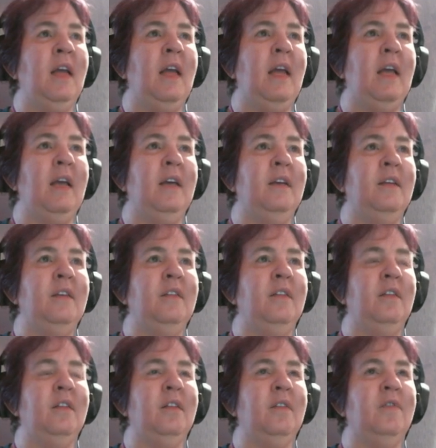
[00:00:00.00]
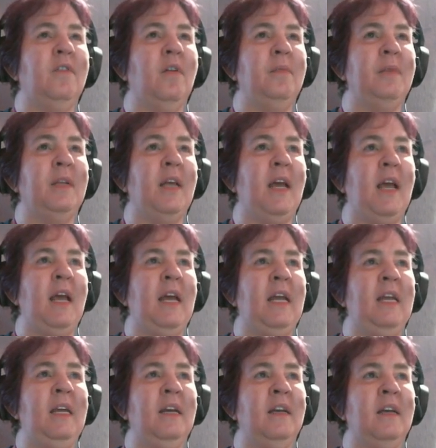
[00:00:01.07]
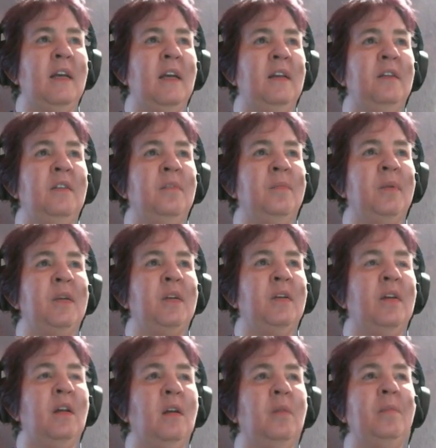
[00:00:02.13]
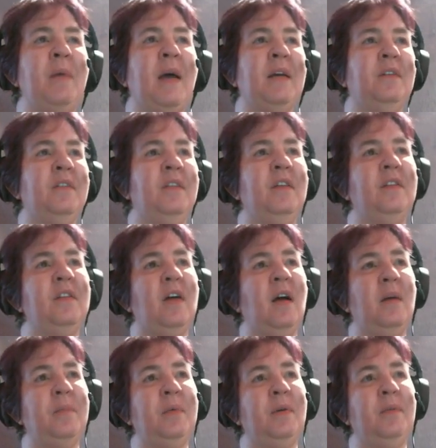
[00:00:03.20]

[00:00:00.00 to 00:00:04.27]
and formula A again to bring your yellow back to the top.